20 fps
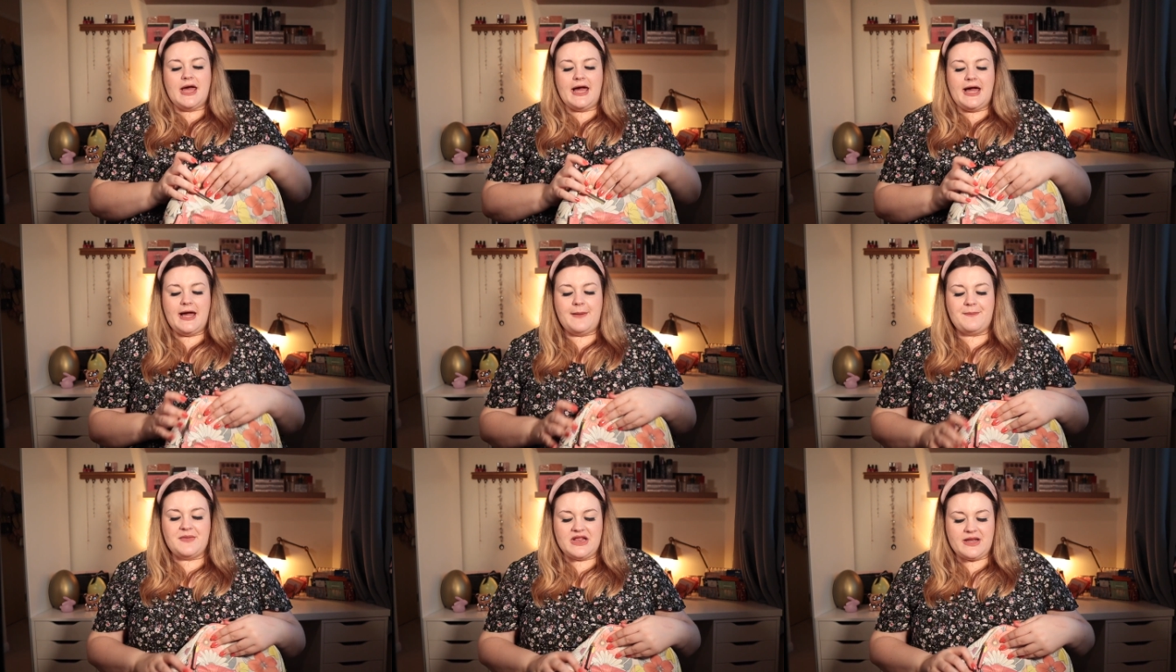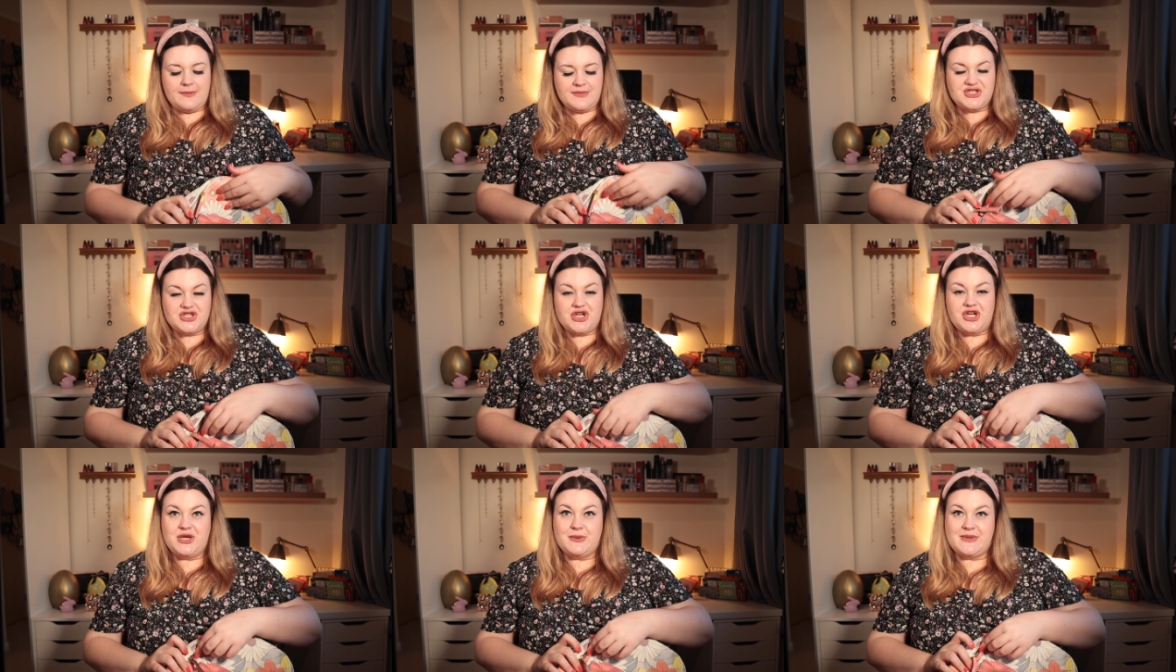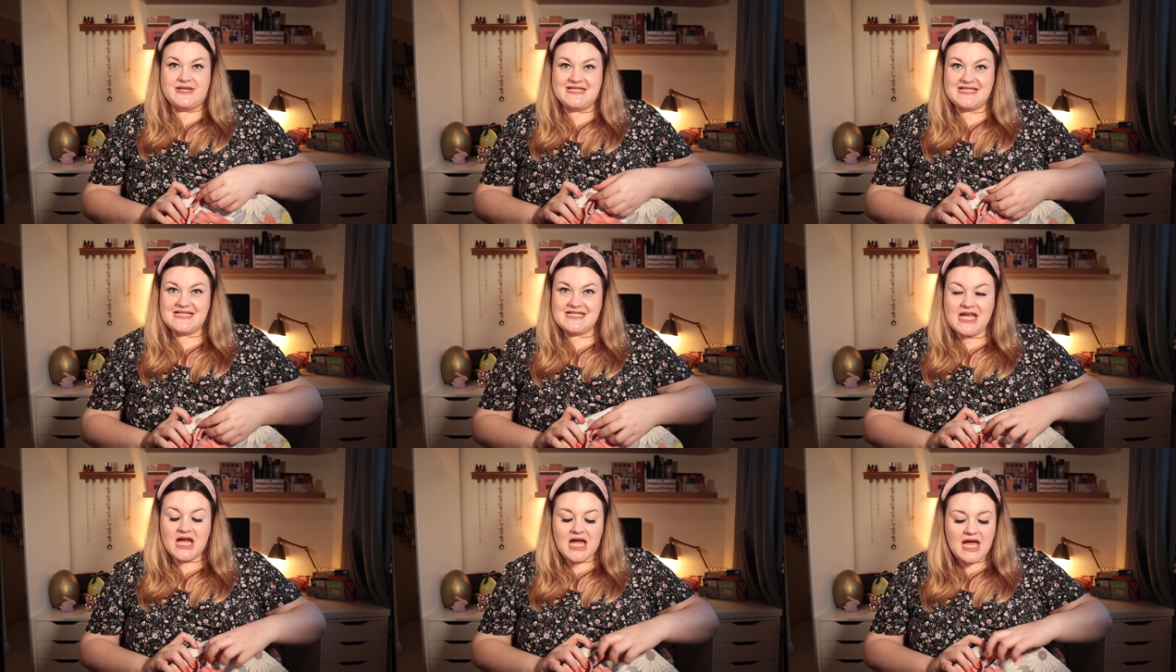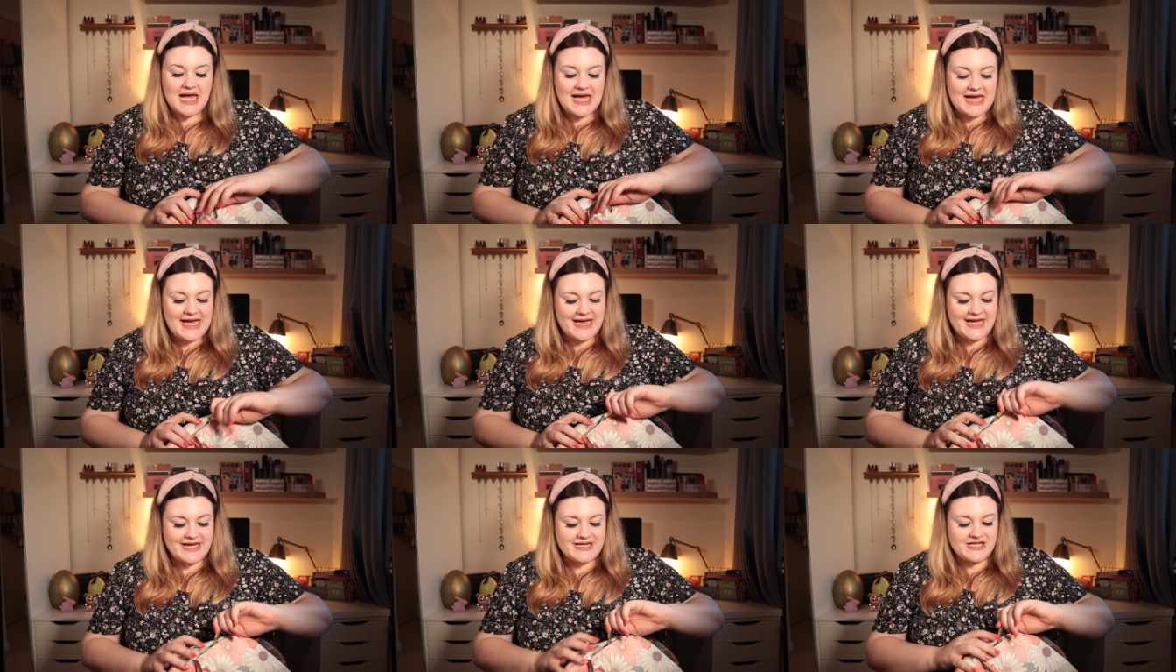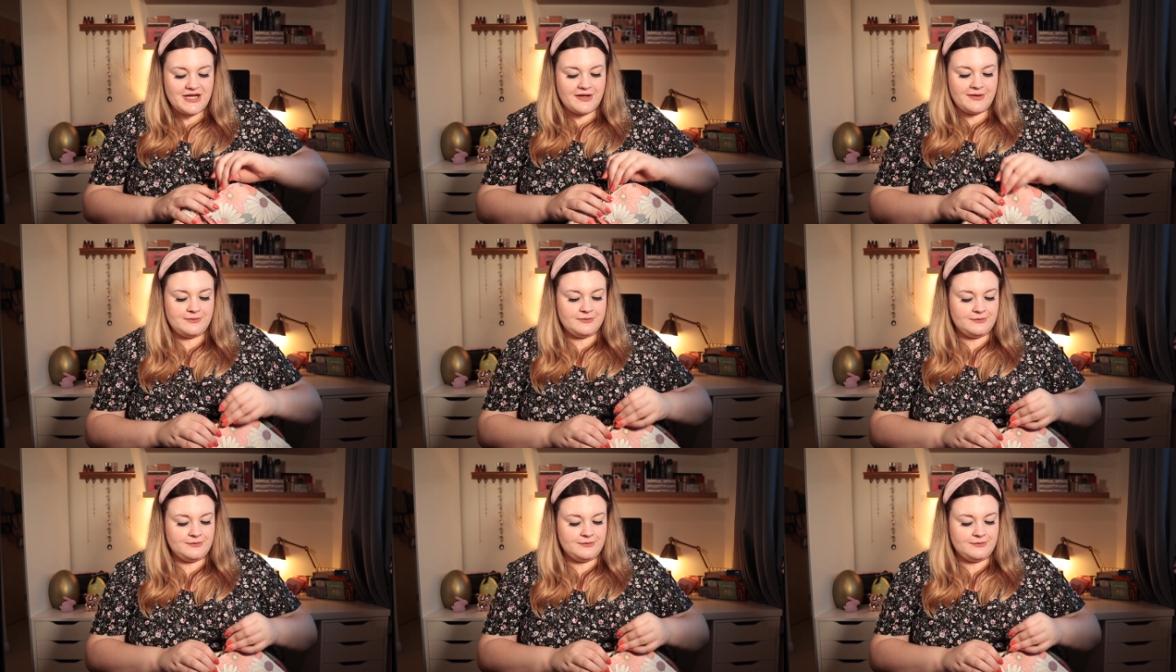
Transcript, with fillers: Um, let me show you inside.